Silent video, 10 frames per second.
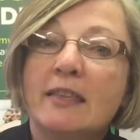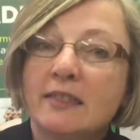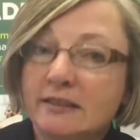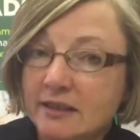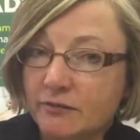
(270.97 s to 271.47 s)

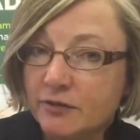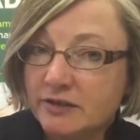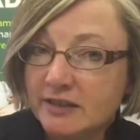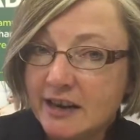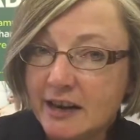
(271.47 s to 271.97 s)
The
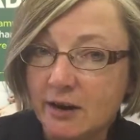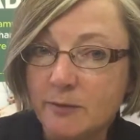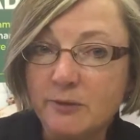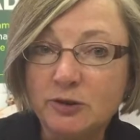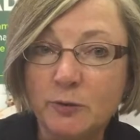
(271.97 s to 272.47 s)
difference
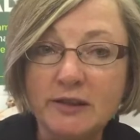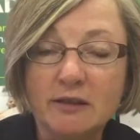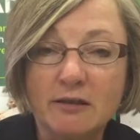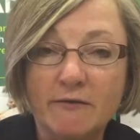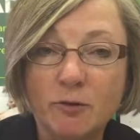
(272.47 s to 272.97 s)
here between
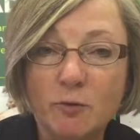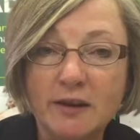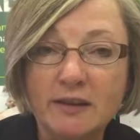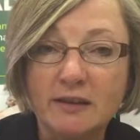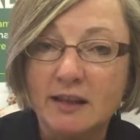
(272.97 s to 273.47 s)
the level
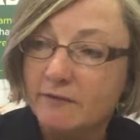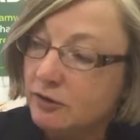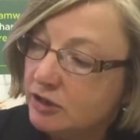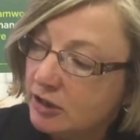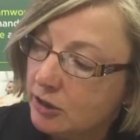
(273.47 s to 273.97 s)
1 and the
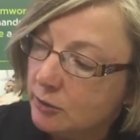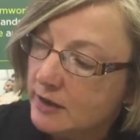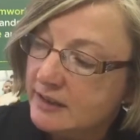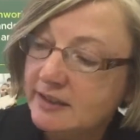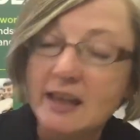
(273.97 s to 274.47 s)
level 2
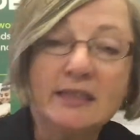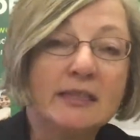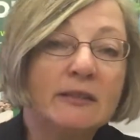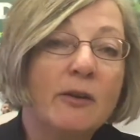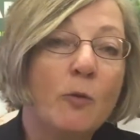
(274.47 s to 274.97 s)
is that